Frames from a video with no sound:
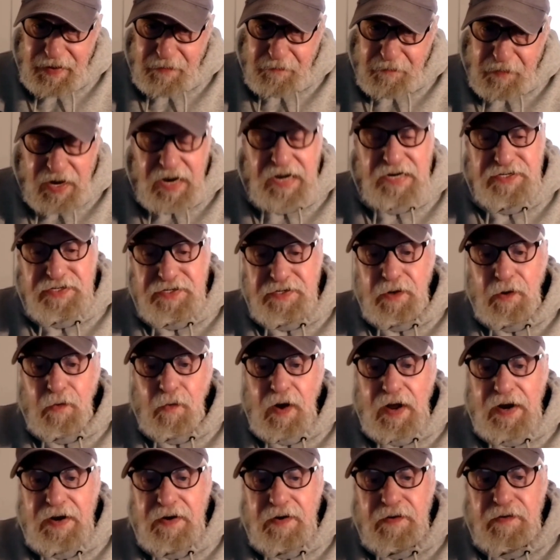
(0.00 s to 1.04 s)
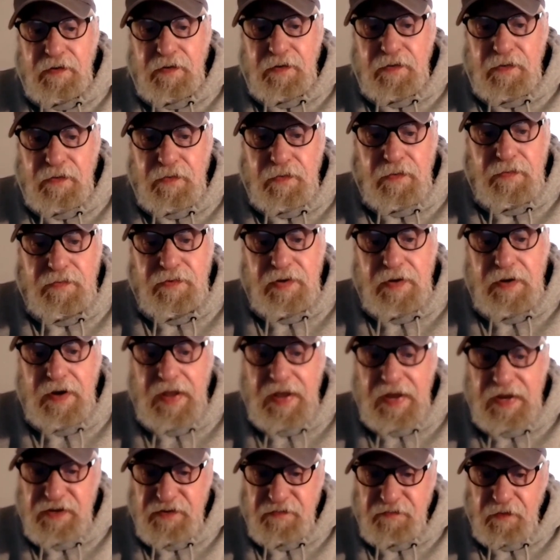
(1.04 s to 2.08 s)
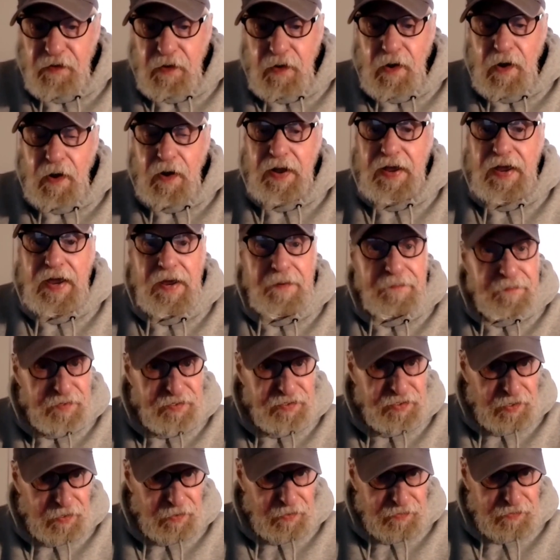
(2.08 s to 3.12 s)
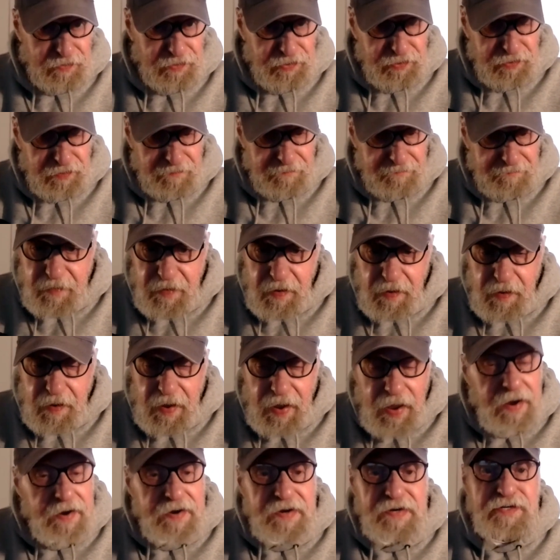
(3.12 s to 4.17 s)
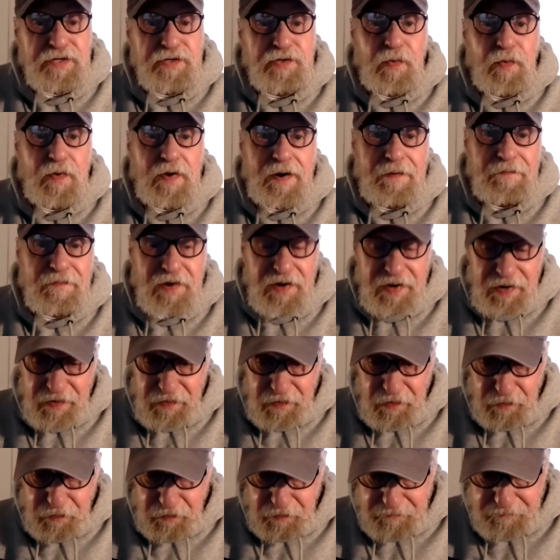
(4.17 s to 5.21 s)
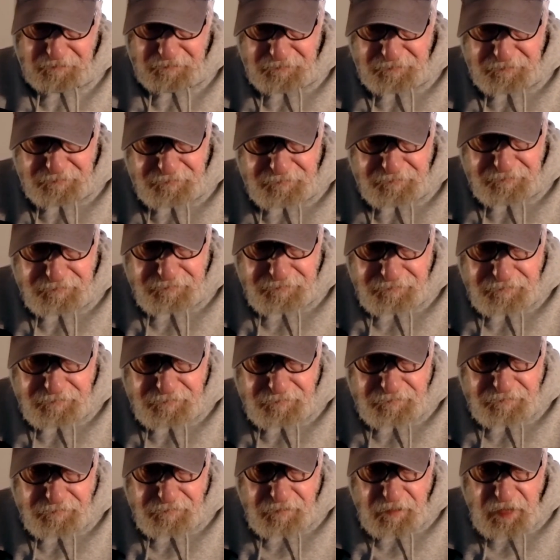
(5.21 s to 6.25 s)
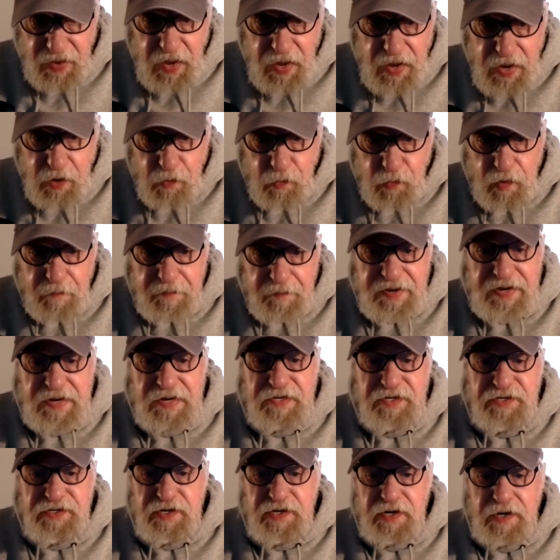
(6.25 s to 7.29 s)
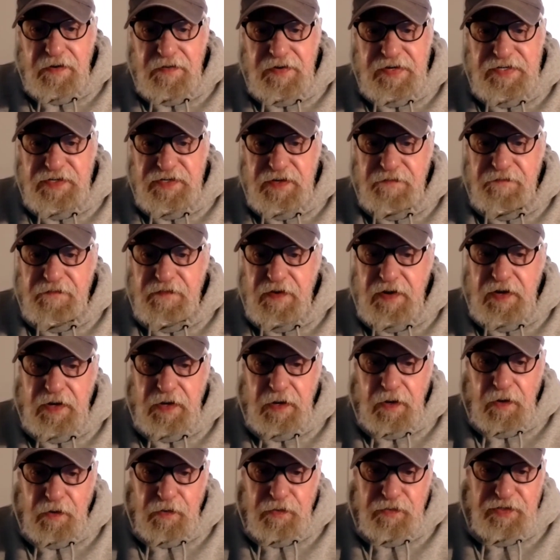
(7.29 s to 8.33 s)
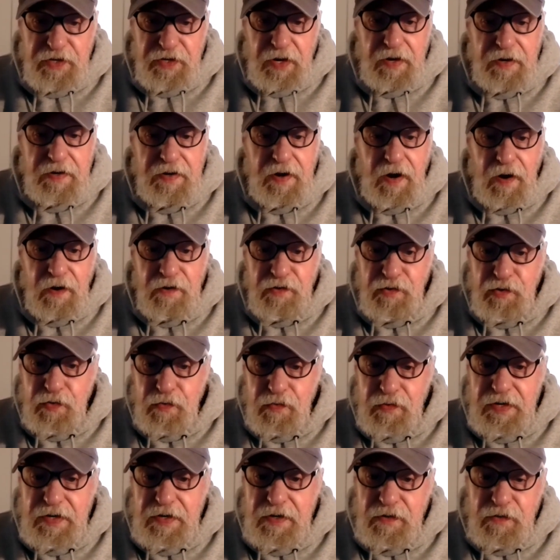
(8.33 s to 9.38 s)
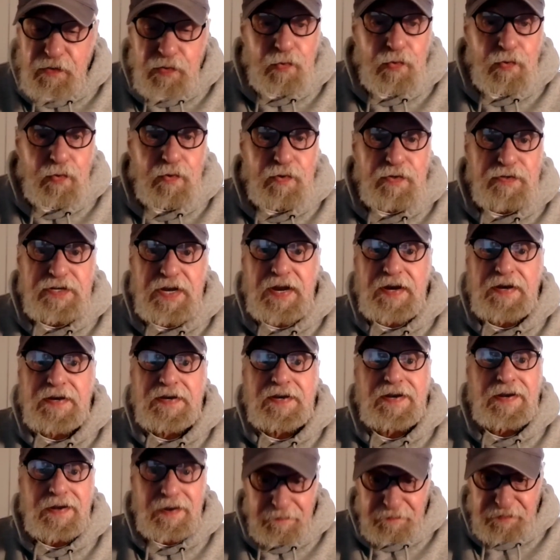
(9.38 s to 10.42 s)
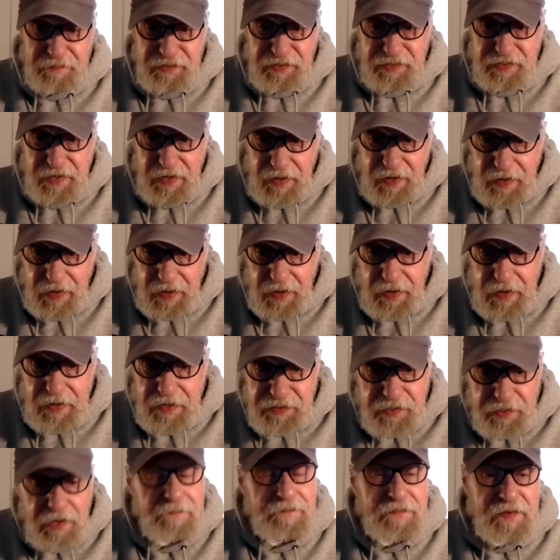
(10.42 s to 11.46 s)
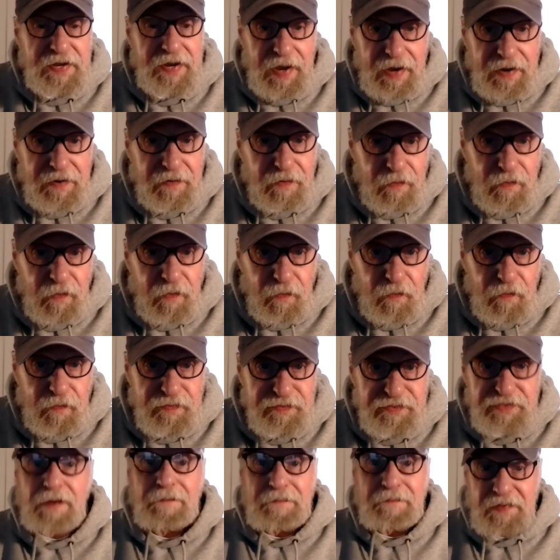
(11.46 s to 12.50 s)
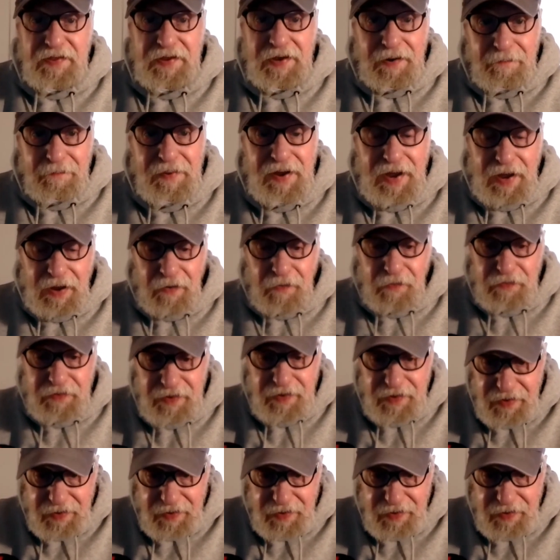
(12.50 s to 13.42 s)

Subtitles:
But I still want to do today's vlog episodes, and this is what I'm going to do. It will be a series of videos on cartooning tools and tips, something I know something about.